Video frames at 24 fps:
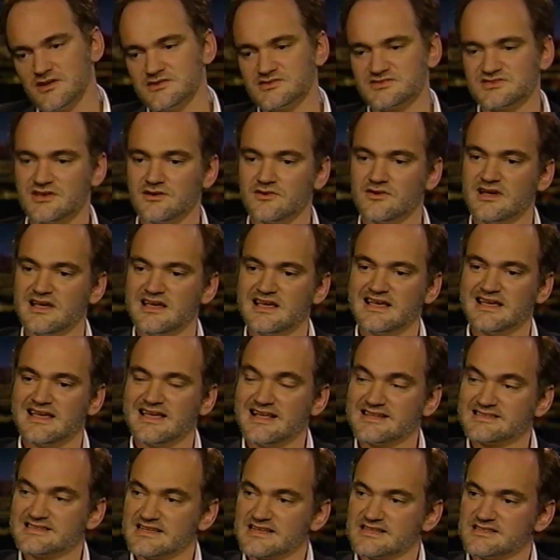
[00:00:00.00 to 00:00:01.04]
also,
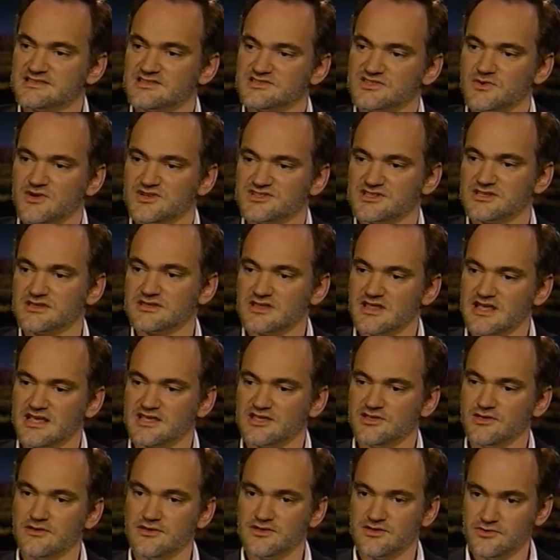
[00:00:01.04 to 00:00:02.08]
it's like a situation, like
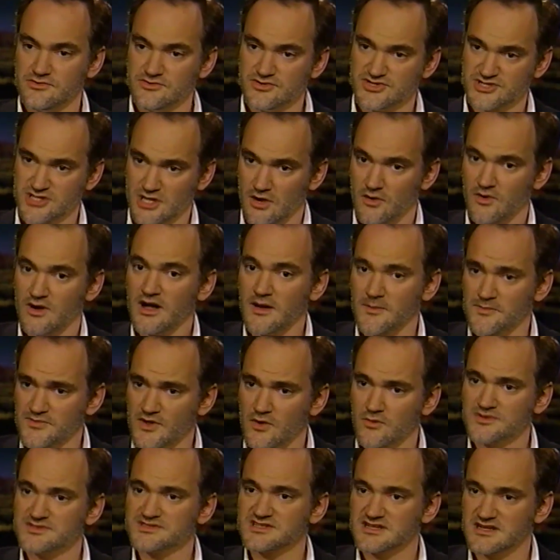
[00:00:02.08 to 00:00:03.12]
you show up.
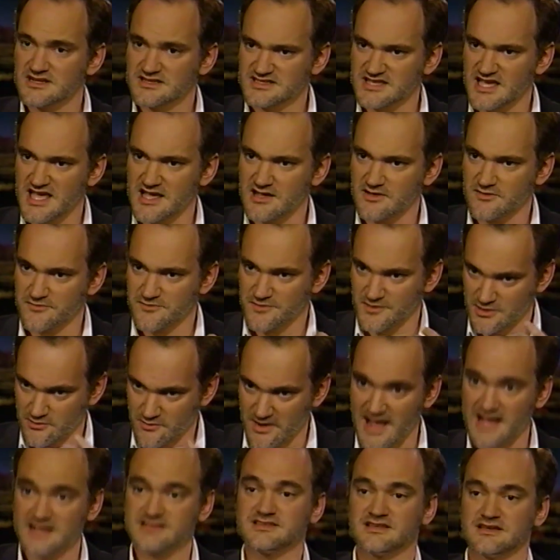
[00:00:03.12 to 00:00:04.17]
No one's going to take for
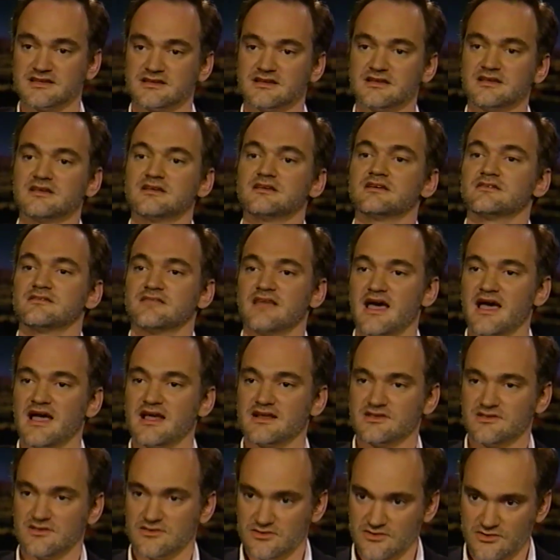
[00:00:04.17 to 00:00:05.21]
granted
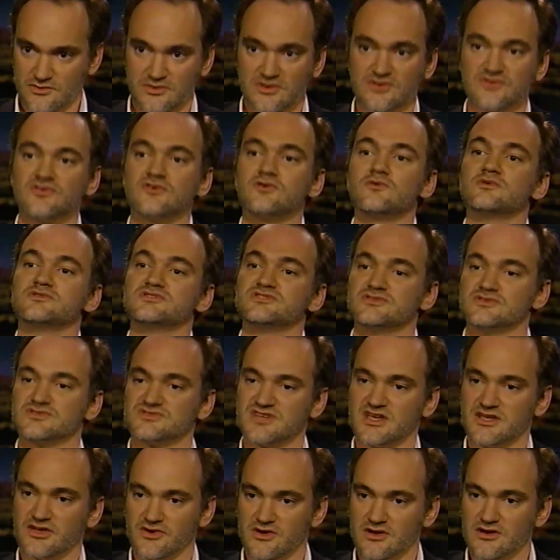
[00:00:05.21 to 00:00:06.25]
that you can do what you
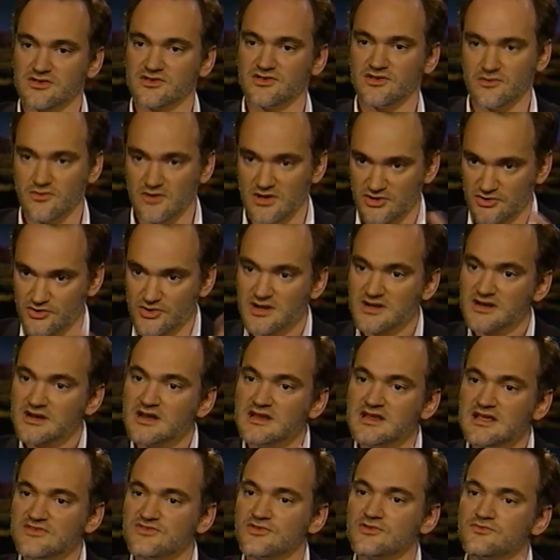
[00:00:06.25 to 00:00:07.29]
say you're going to do. You're going to
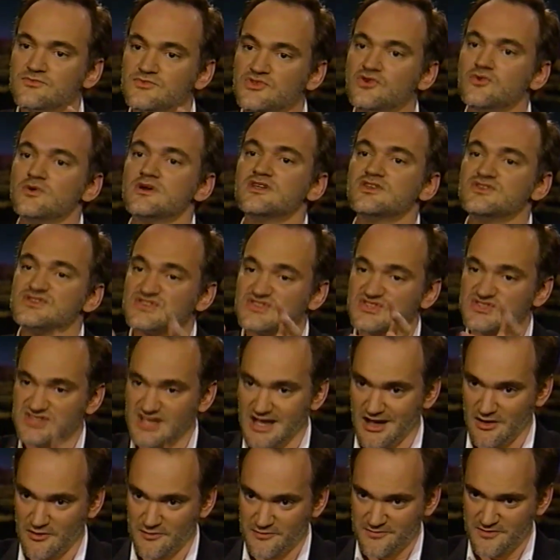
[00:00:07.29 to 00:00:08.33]
need to do it
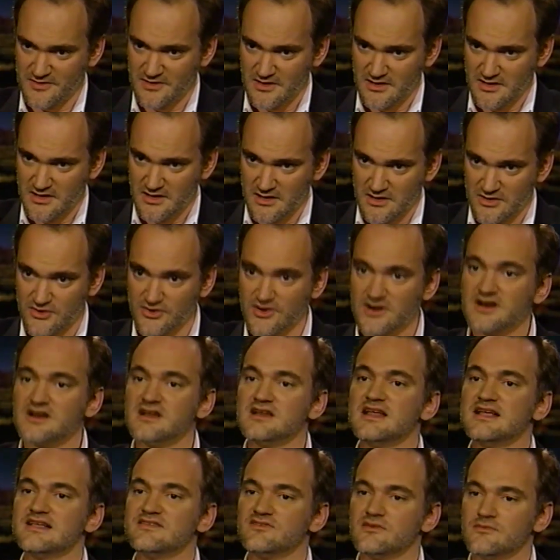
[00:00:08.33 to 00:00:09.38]
yourself. You're going to
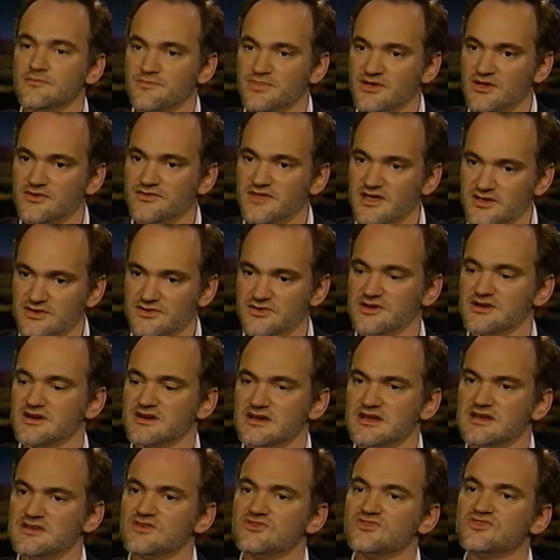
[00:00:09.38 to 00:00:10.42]
need to build that. You're going to
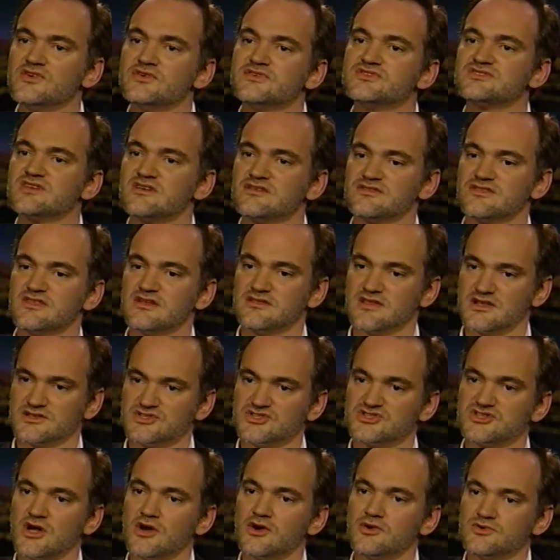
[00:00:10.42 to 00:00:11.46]
need to do something that
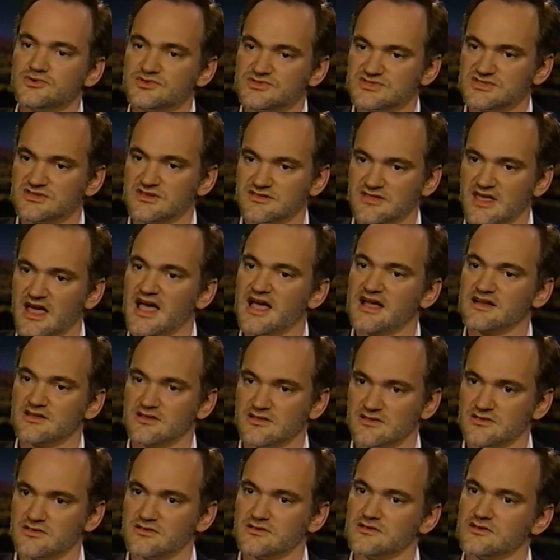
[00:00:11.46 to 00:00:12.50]
shows that
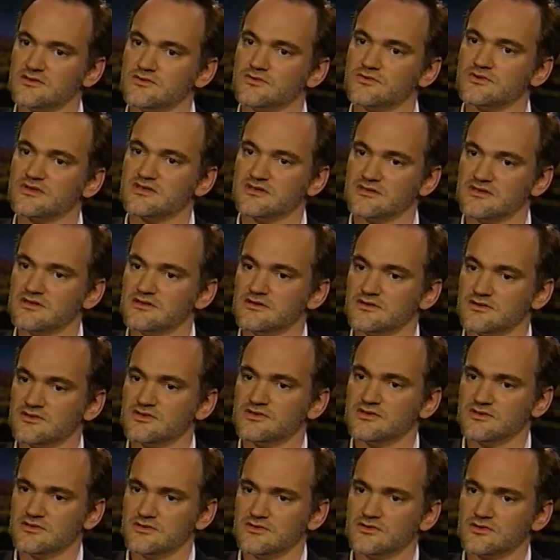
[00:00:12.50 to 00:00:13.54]
you
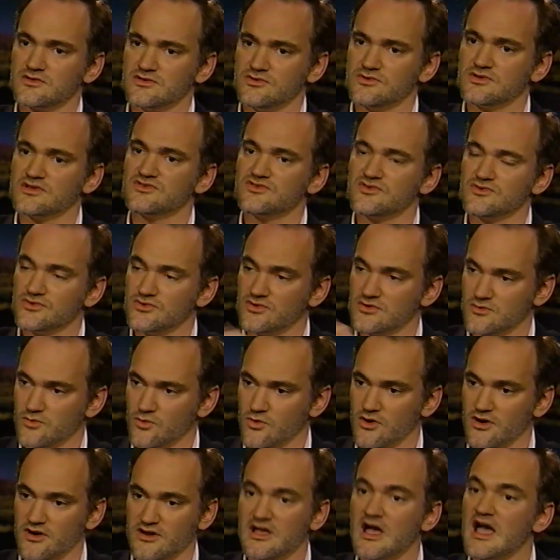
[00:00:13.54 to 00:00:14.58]
can do good
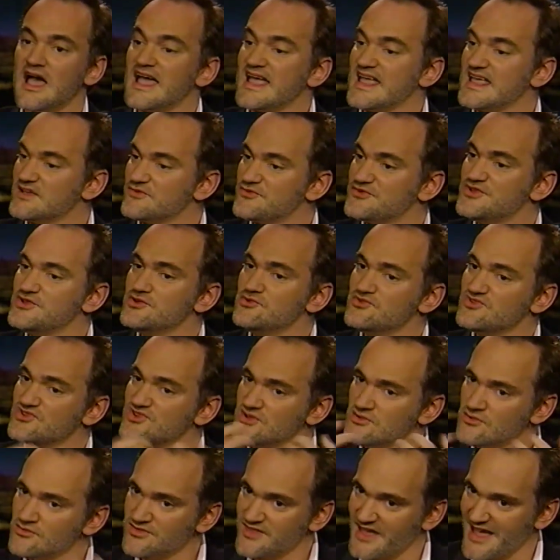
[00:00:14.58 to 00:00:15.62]
work. If you
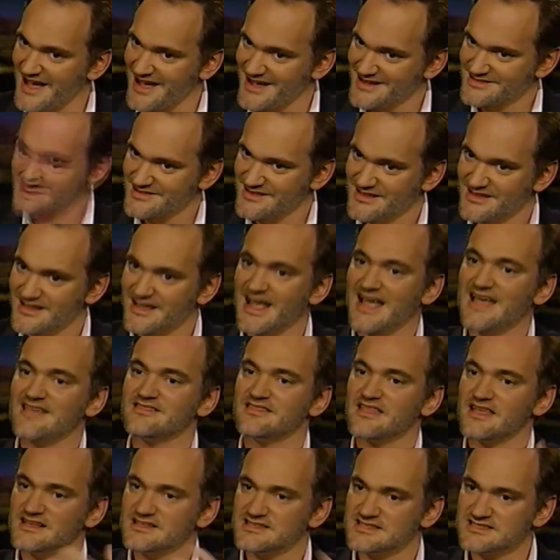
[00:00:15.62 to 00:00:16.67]
do that,
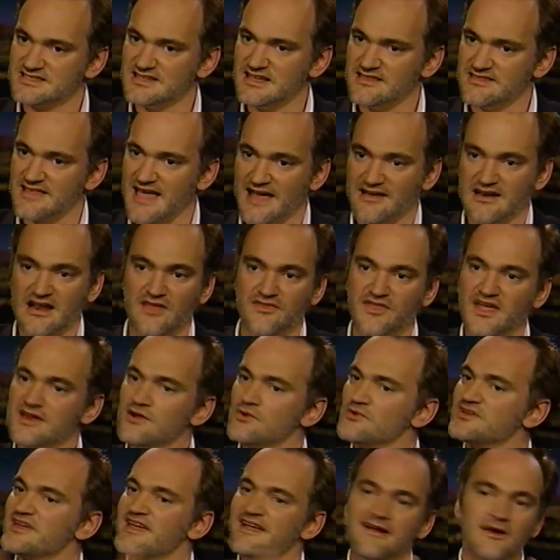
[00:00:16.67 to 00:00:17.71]
and they see that, they
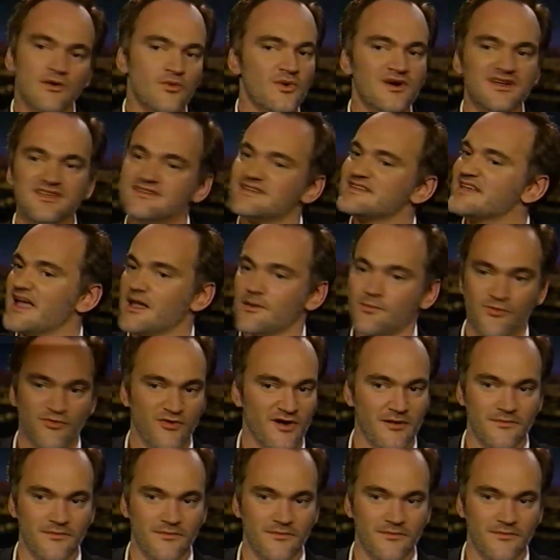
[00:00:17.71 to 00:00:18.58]
don't care where you came from.